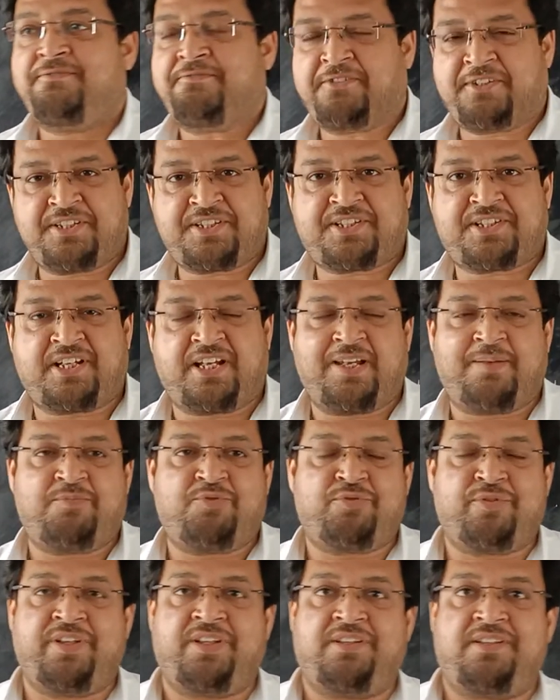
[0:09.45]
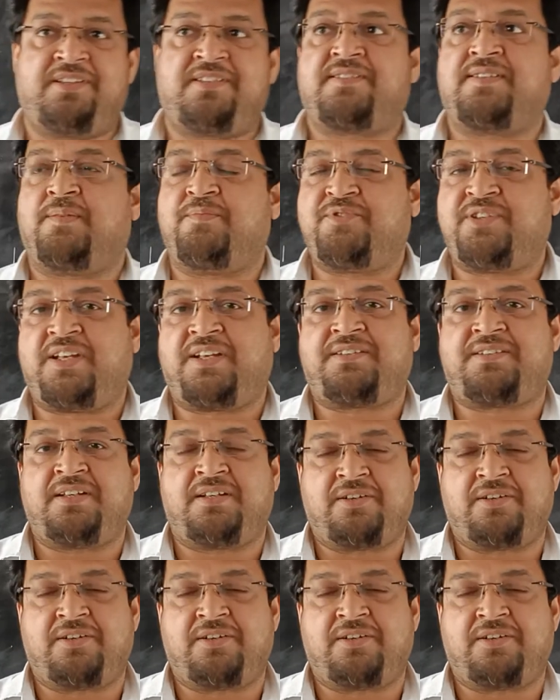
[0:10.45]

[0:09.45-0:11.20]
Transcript: first time doing this subject